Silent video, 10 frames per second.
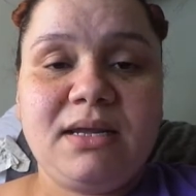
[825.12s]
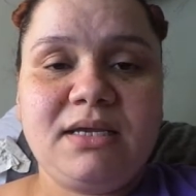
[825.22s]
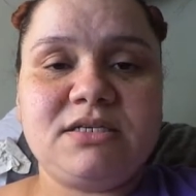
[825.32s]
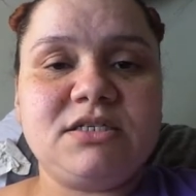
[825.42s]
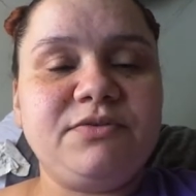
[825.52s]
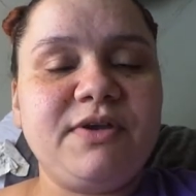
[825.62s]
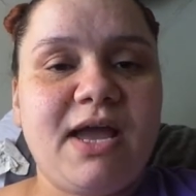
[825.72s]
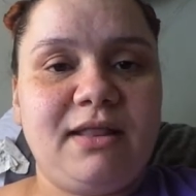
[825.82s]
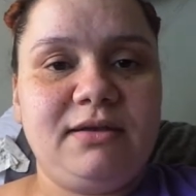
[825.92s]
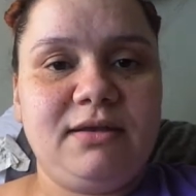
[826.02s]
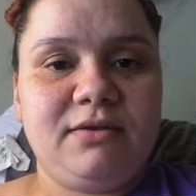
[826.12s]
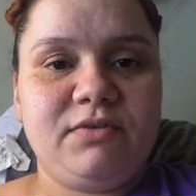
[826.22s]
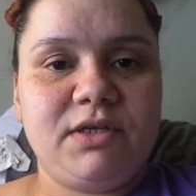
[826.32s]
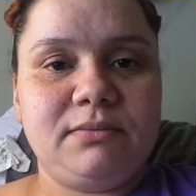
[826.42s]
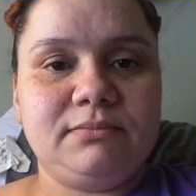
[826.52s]
Now, here's the reality
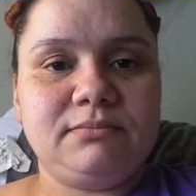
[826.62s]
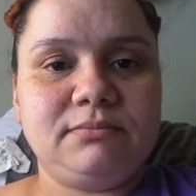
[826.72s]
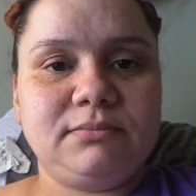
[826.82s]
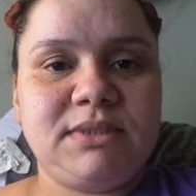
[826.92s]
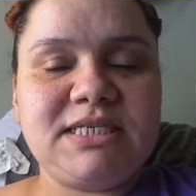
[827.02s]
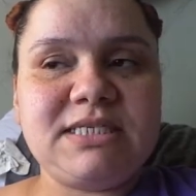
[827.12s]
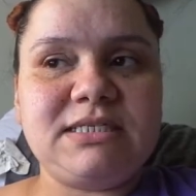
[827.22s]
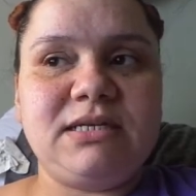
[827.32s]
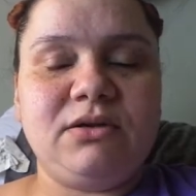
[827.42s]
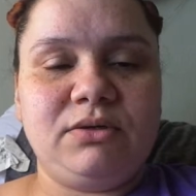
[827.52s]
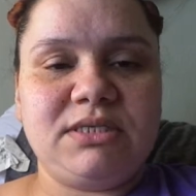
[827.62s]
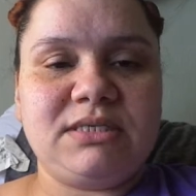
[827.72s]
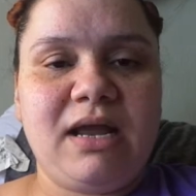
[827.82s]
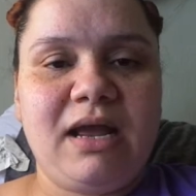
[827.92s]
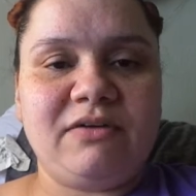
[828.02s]
of it. This is an
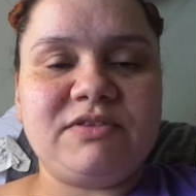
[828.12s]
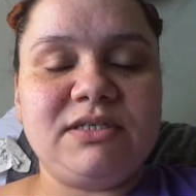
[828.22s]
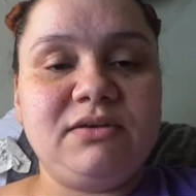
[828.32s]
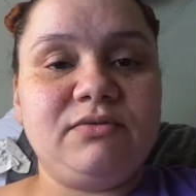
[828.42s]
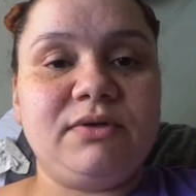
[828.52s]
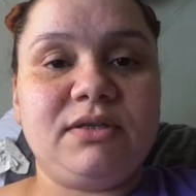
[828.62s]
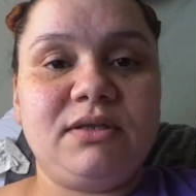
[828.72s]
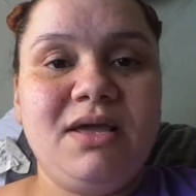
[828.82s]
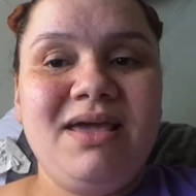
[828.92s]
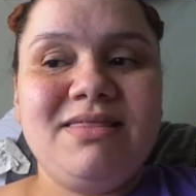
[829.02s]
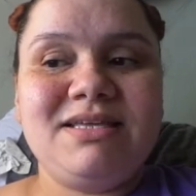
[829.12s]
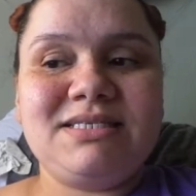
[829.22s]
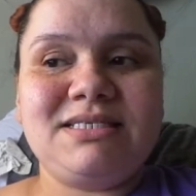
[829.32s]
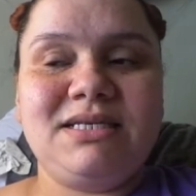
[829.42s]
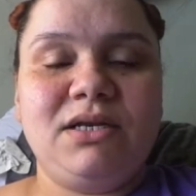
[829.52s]
illness that I have to live with.
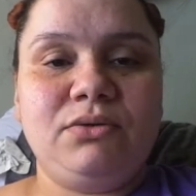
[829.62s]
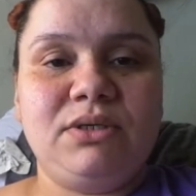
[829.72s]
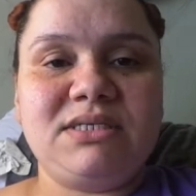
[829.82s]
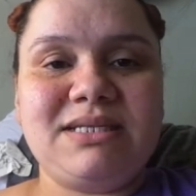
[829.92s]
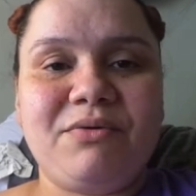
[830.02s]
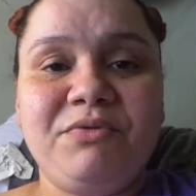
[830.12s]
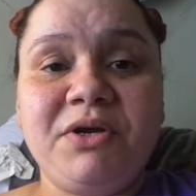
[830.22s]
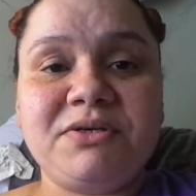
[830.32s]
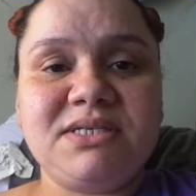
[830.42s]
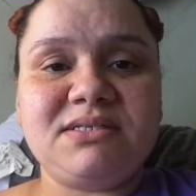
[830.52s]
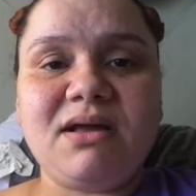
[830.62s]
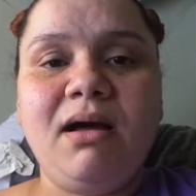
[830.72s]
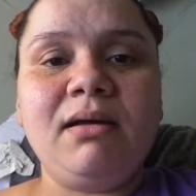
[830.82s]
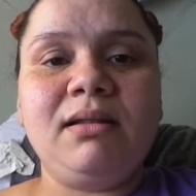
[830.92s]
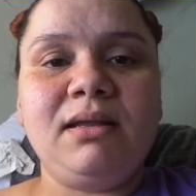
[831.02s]
This is an illness that rears its
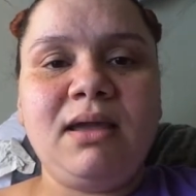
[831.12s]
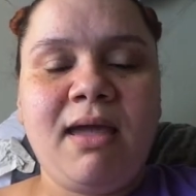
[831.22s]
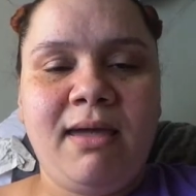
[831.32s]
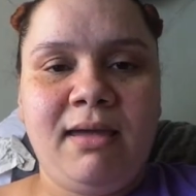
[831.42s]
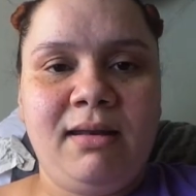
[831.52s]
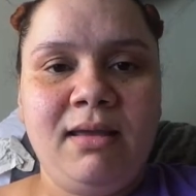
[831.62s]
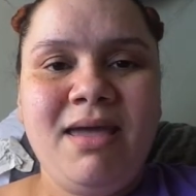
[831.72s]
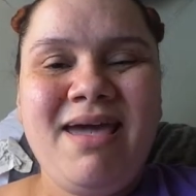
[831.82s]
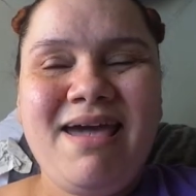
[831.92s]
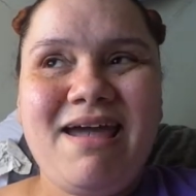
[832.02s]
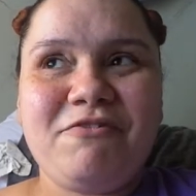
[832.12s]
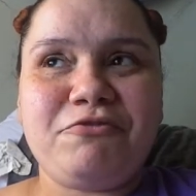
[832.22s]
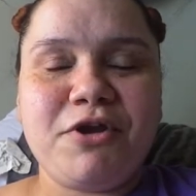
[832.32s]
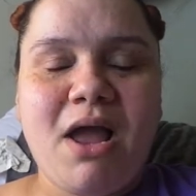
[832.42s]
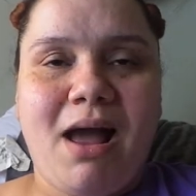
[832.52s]
ugly head
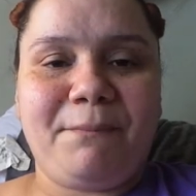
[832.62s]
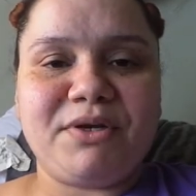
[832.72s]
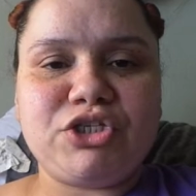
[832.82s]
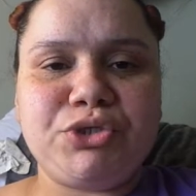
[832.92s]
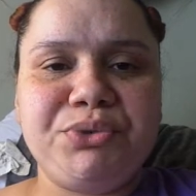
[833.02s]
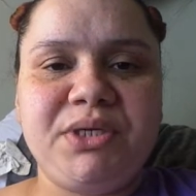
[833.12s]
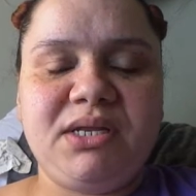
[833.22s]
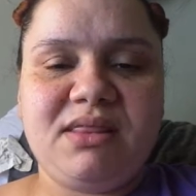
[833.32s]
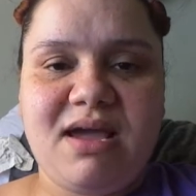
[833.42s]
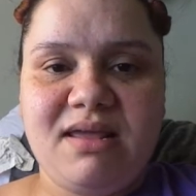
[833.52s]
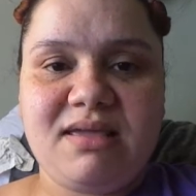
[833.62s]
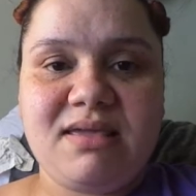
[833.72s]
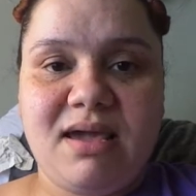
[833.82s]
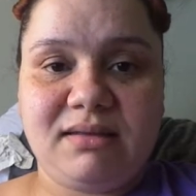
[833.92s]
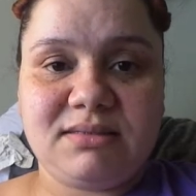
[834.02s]
every opportunity that
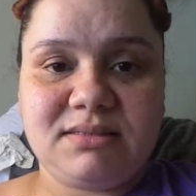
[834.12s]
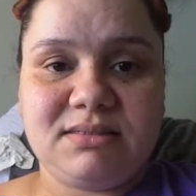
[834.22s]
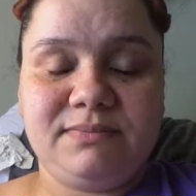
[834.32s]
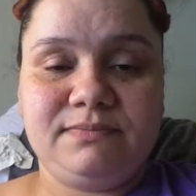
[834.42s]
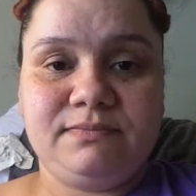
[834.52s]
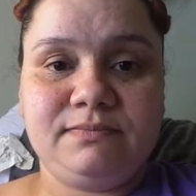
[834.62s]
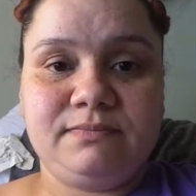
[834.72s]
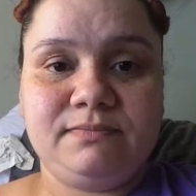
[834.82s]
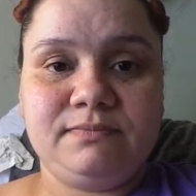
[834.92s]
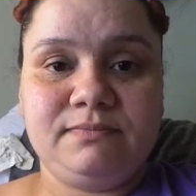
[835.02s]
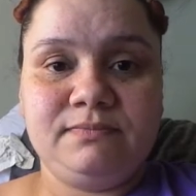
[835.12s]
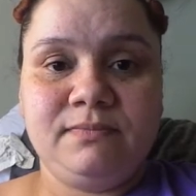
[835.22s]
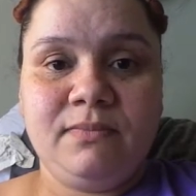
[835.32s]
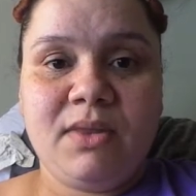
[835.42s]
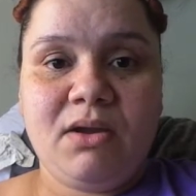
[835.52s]
it gets.
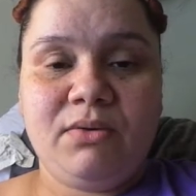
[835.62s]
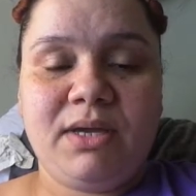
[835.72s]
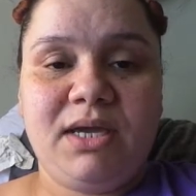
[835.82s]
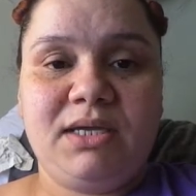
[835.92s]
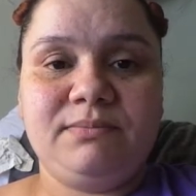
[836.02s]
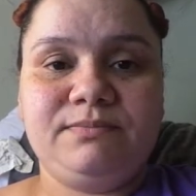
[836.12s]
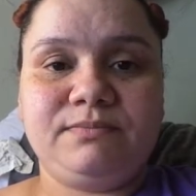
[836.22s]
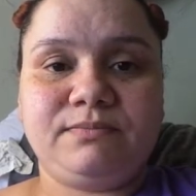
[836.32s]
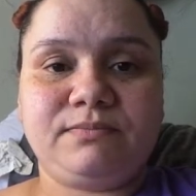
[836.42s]
Okay?